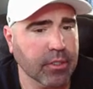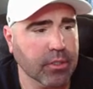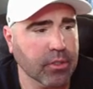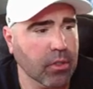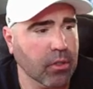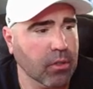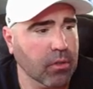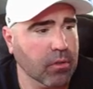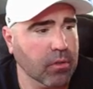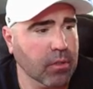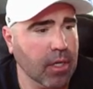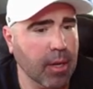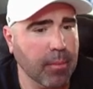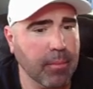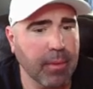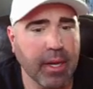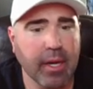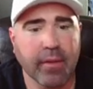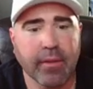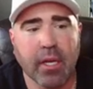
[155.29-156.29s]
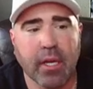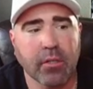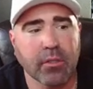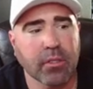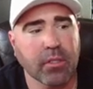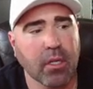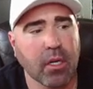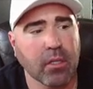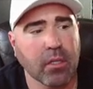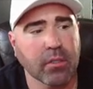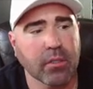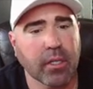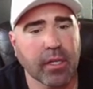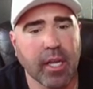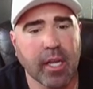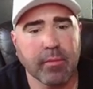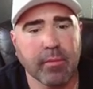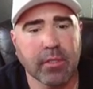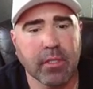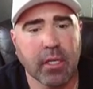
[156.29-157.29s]
So I made a thousand dollars on
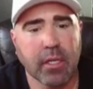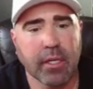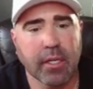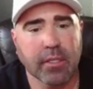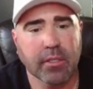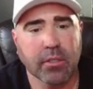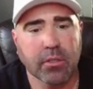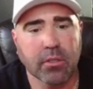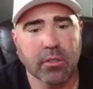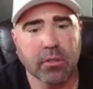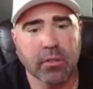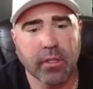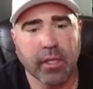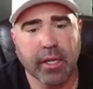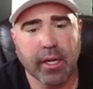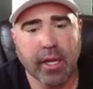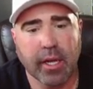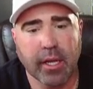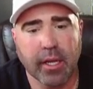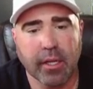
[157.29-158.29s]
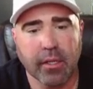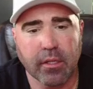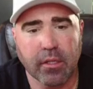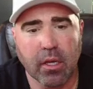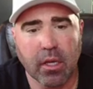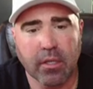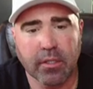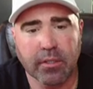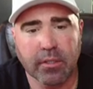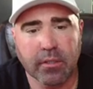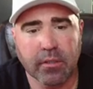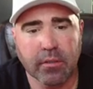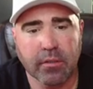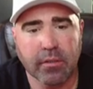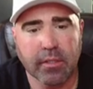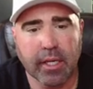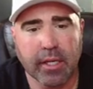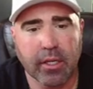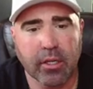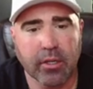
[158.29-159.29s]
Amazon, I, and I lost
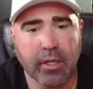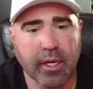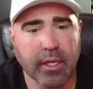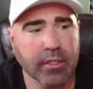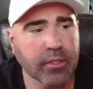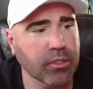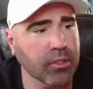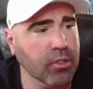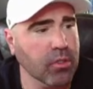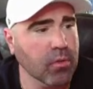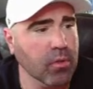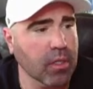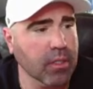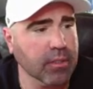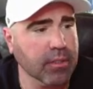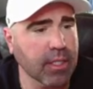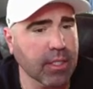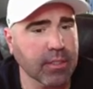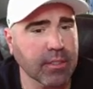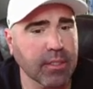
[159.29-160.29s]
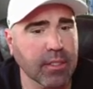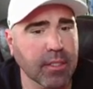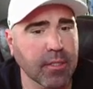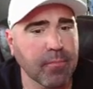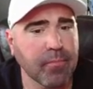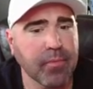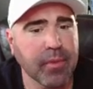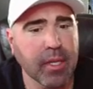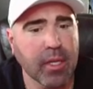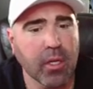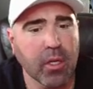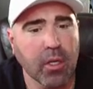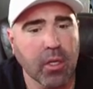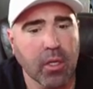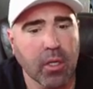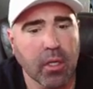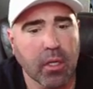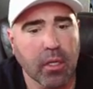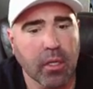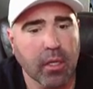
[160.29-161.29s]
nine hundred ninety-two on Tesla,
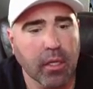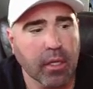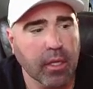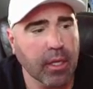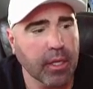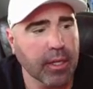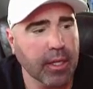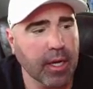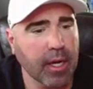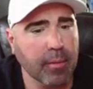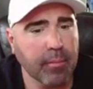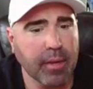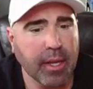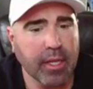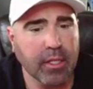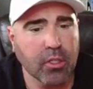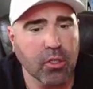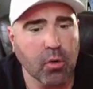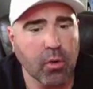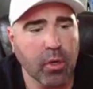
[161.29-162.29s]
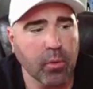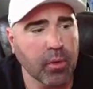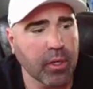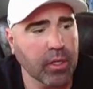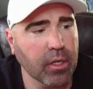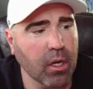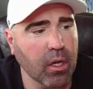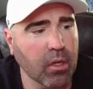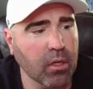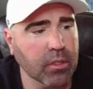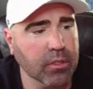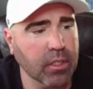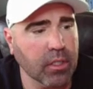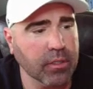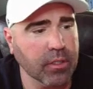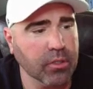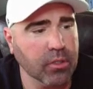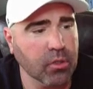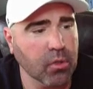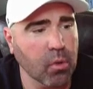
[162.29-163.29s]
and then I made twenty-one dollars on
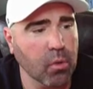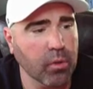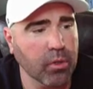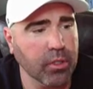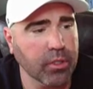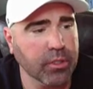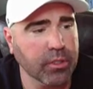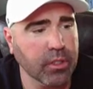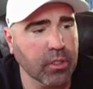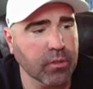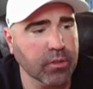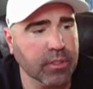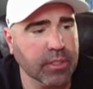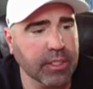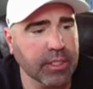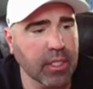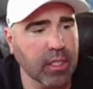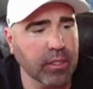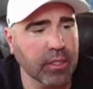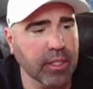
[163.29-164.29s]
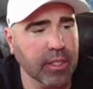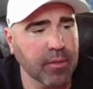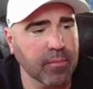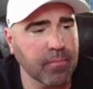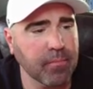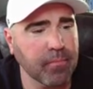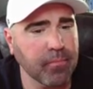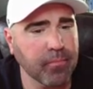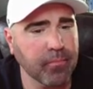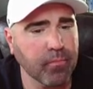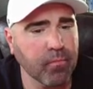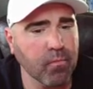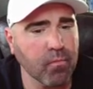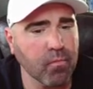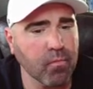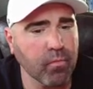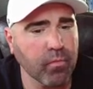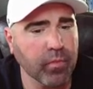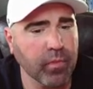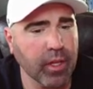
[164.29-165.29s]
this Cornerstone C L M,
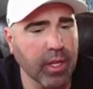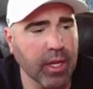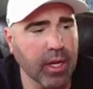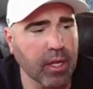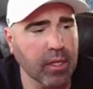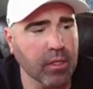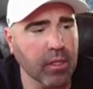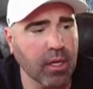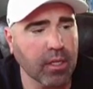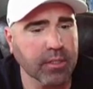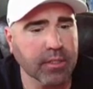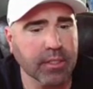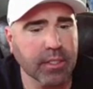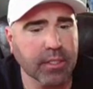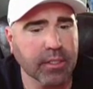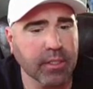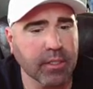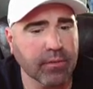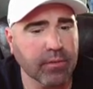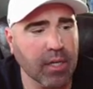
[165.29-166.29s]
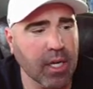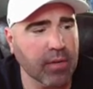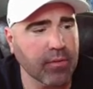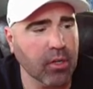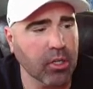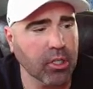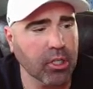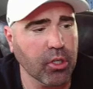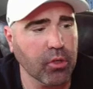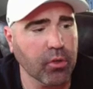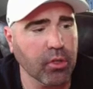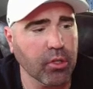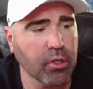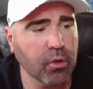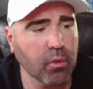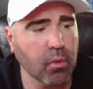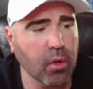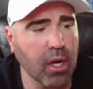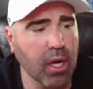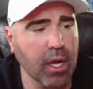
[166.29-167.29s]
and I lost sixty-five on Q Q
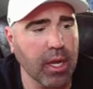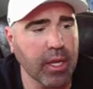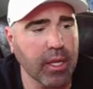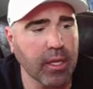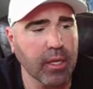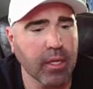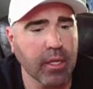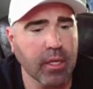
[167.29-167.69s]
Q Y.